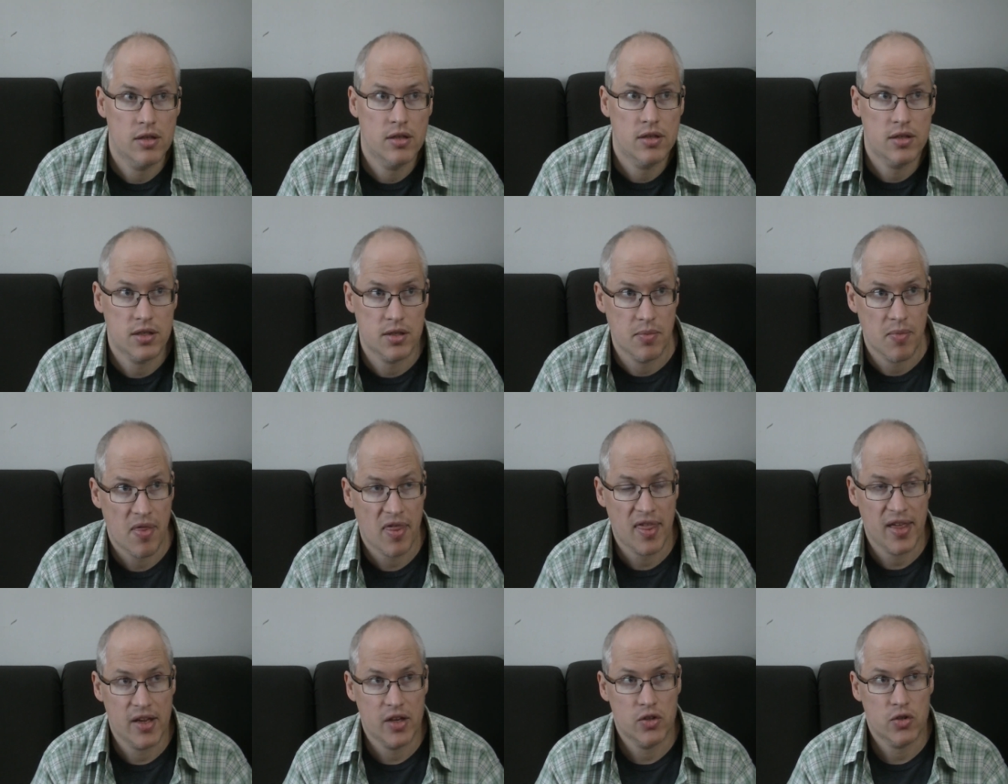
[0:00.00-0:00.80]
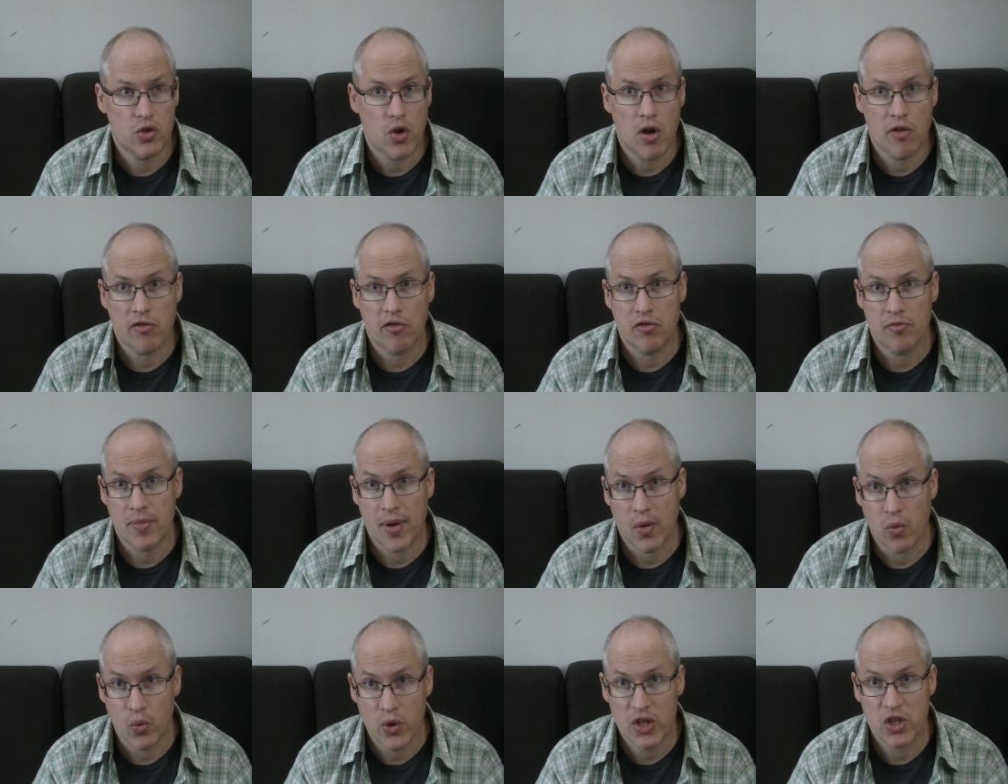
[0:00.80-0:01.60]
some things off of
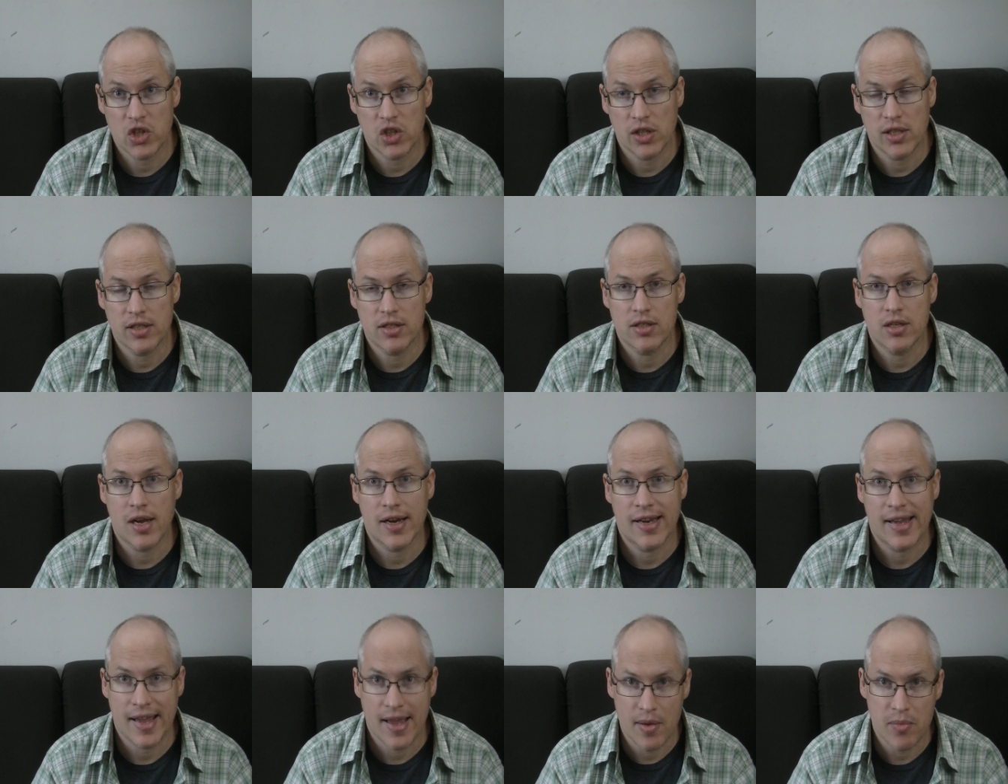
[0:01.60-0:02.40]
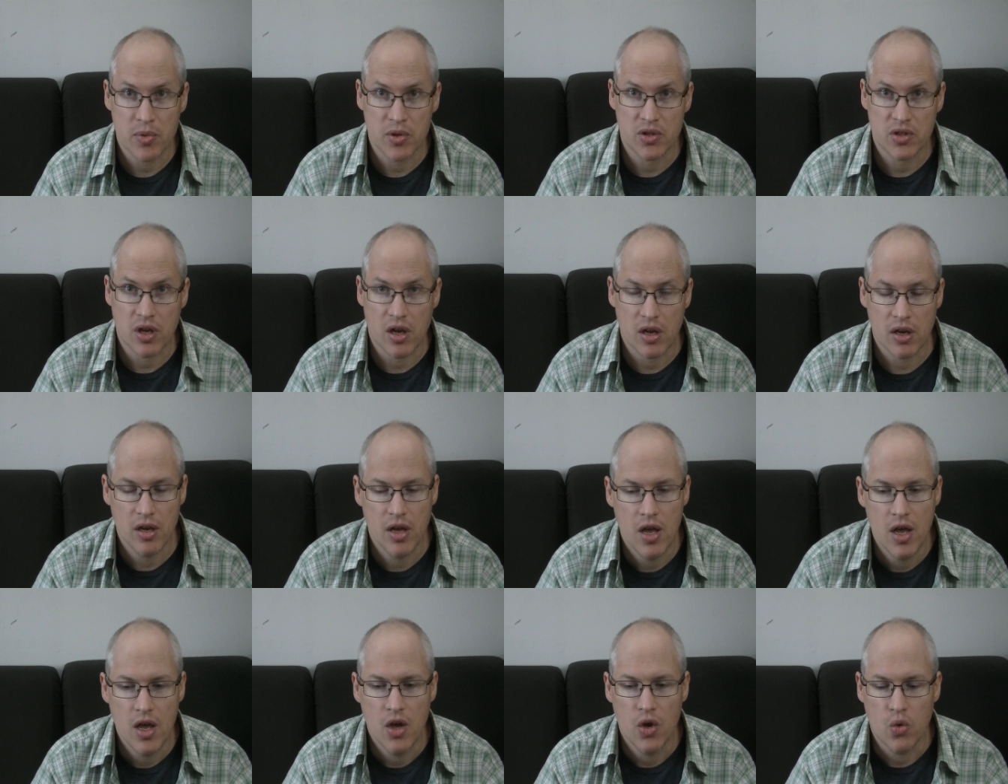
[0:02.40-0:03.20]
my wish list on Amazon,
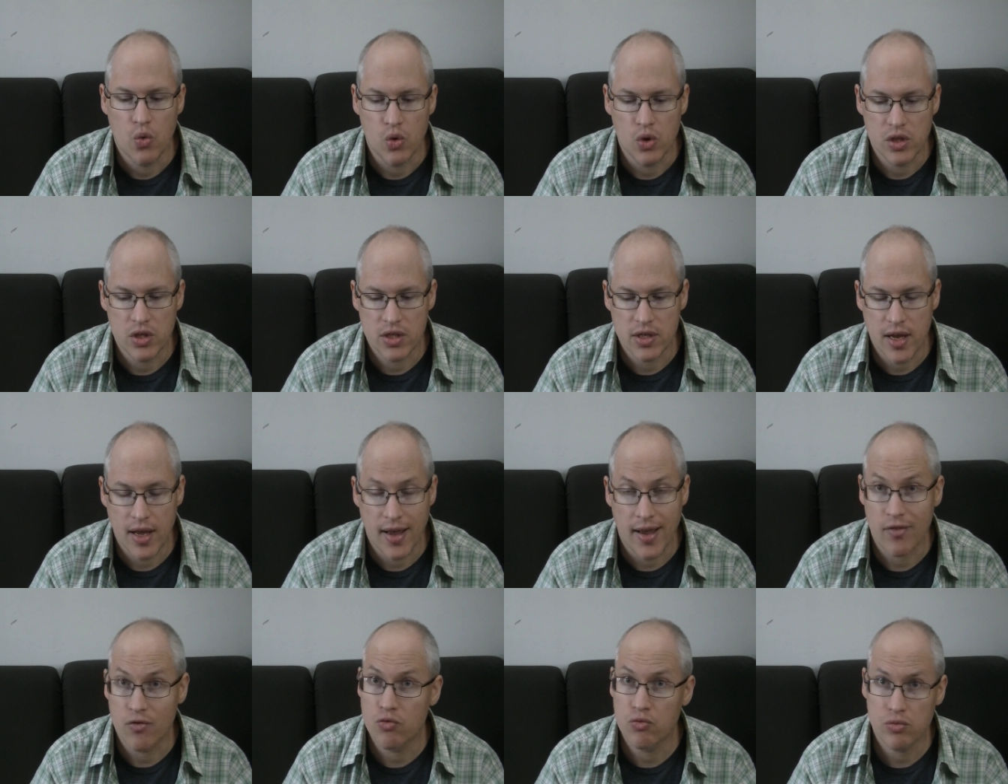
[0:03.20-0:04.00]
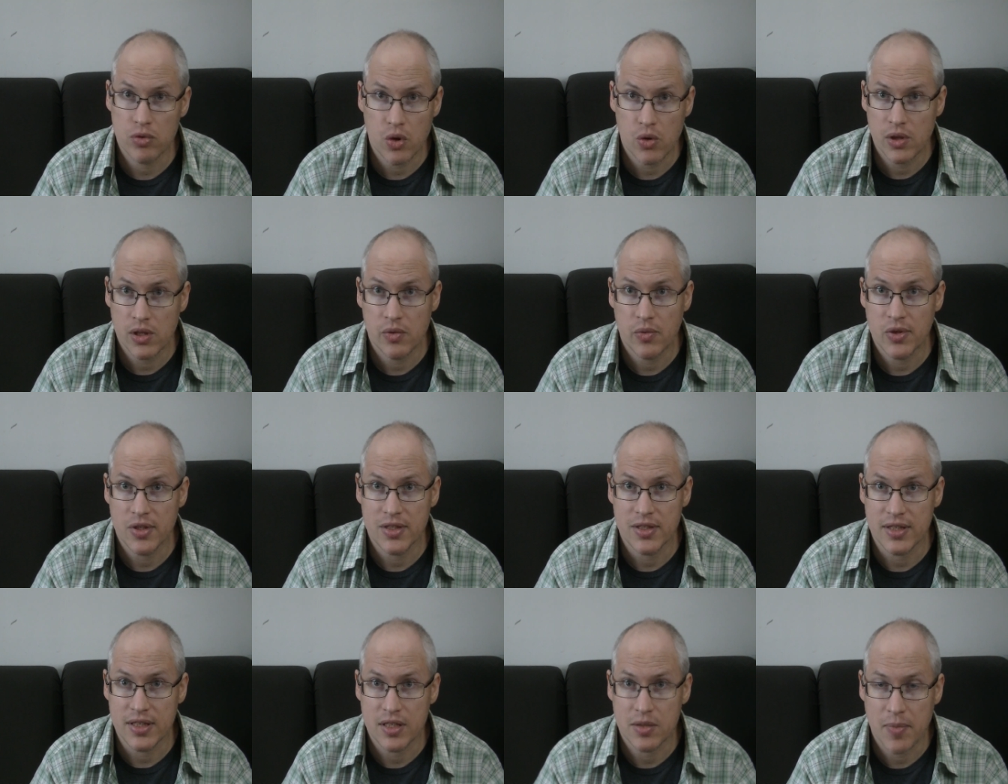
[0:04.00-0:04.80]
which I totally
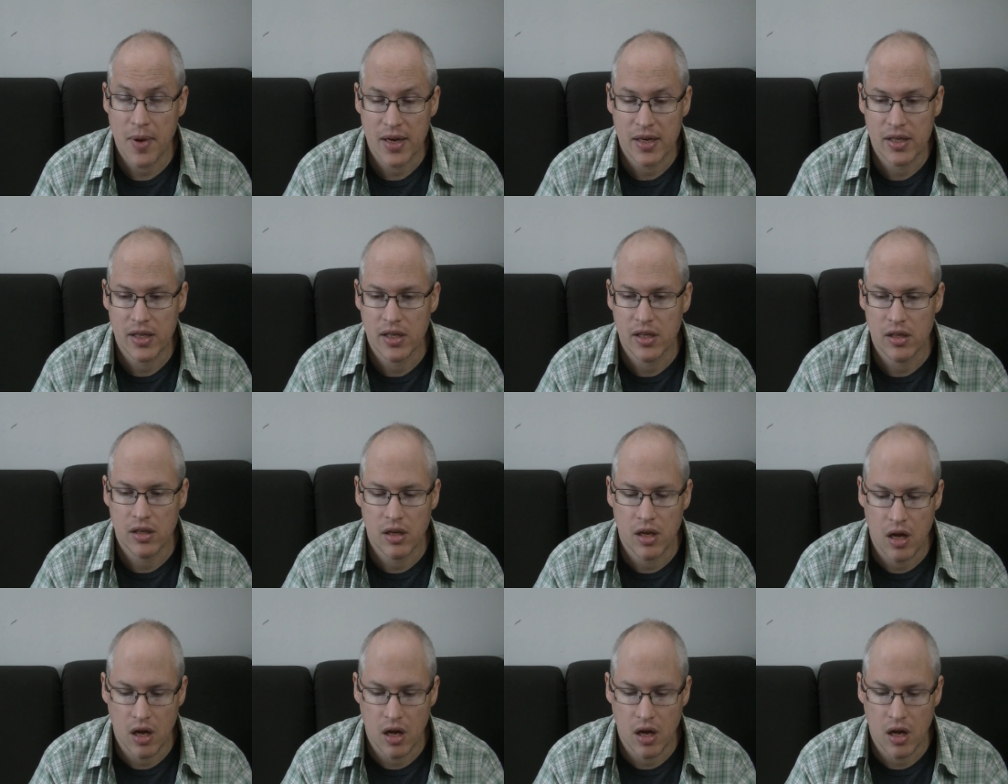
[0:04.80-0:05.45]
wasn't expecting.